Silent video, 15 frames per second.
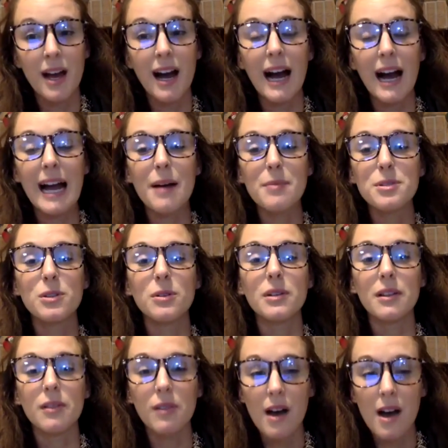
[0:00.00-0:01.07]
I absolutely
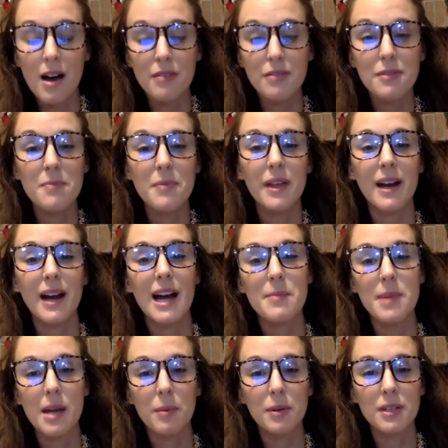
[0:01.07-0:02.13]
love that I'm able